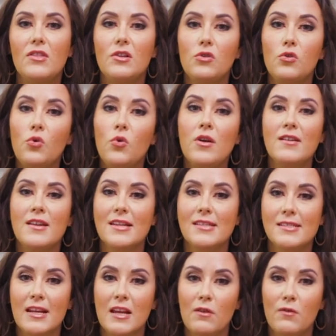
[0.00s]
that the Lord has
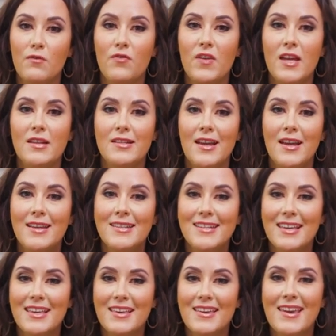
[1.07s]
seen fit
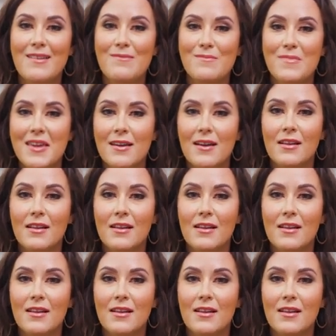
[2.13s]
to keep me